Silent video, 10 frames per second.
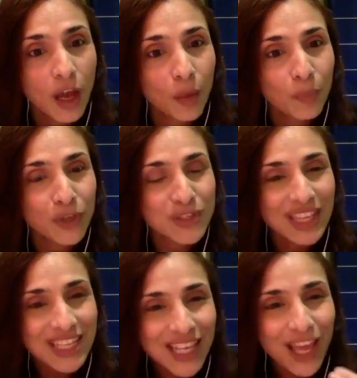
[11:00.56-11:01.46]
because
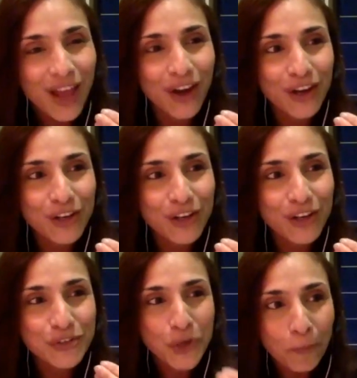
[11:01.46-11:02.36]
these are
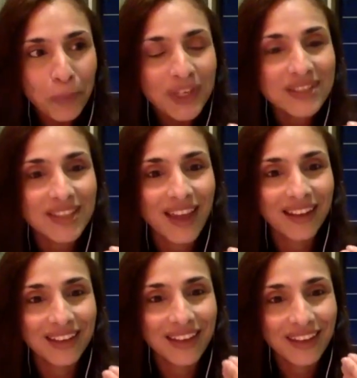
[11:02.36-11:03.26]
topics
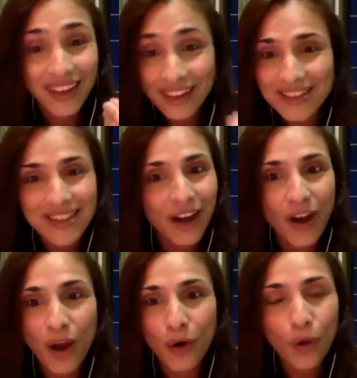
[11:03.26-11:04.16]
that kids there
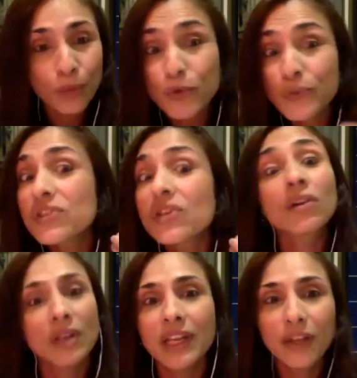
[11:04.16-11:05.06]
are almost
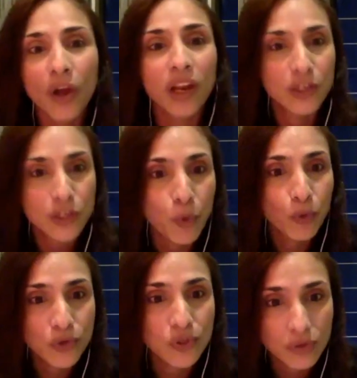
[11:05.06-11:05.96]
certainly not
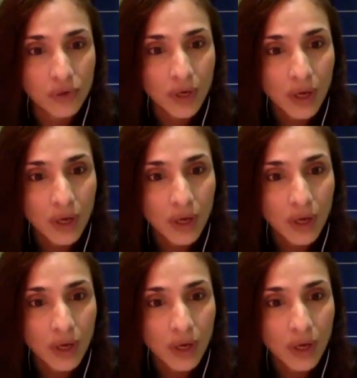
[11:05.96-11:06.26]
exposed to.